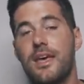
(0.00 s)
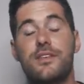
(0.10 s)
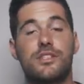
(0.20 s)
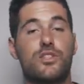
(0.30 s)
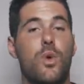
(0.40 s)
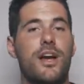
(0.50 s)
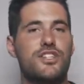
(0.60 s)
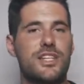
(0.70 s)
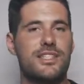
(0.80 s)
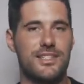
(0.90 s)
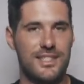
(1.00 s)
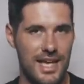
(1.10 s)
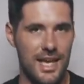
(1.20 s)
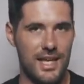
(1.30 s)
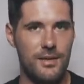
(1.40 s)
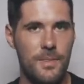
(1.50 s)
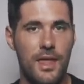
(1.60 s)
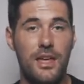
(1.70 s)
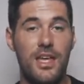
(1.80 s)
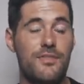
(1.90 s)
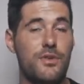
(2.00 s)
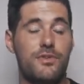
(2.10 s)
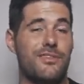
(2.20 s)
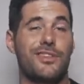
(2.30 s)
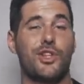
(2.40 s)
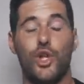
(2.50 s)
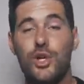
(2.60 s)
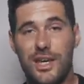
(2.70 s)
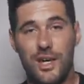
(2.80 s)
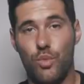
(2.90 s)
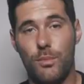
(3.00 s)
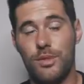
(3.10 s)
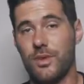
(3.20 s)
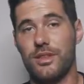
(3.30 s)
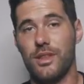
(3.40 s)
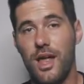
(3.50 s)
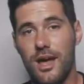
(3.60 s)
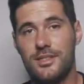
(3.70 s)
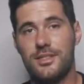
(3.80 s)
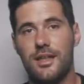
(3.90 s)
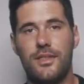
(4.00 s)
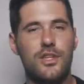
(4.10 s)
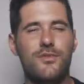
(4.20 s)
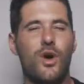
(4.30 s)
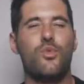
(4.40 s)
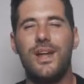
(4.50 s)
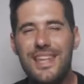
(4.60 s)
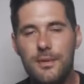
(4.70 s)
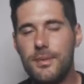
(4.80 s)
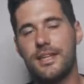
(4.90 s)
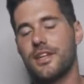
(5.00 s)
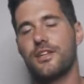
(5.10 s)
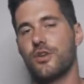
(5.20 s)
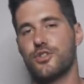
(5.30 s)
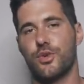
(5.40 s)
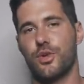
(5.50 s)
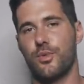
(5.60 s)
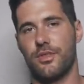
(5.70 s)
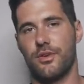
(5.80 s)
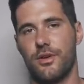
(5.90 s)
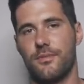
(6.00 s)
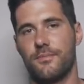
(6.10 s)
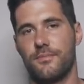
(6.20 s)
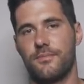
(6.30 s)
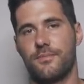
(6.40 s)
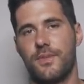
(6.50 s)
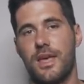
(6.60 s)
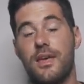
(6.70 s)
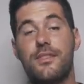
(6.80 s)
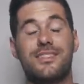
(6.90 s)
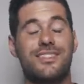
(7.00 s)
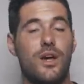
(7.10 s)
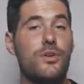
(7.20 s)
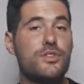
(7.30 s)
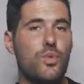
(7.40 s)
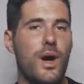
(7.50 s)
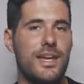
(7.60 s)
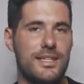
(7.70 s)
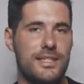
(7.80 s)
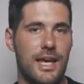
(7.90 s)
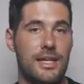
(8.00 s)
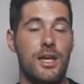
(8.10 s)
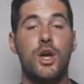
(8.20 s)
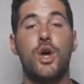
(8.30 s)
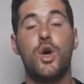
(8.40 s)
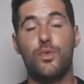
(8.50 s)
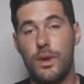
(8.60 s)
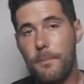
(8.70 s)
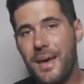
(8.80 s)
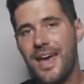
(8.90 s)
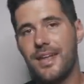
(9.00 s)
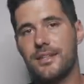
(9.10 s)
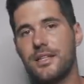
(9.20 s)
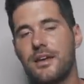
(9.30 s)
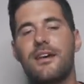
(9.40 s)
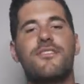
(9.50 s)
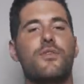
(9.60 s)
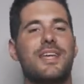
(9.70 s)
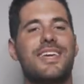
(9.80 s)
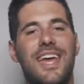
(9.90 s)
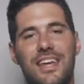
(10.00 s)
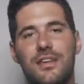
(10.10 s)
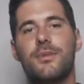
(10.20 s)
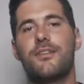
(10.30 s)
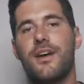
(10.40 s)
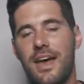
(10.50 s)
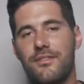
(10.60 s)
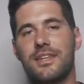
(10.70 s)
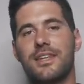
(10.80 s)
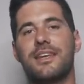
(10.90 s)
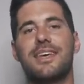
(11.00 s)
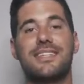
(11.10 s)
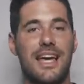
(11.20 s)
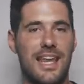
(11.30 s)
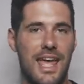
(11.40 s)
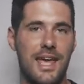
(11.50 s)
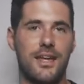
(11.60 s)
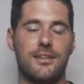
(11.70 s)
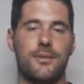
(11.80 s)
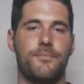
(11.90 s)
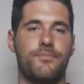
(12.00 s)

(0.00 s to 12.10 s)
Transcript: This is why Jesus said, "If you've even looked at a woman with lust, then you've already committed adultery with her." This is also why he said, "Repent, for the kingdom of heaven is at hand."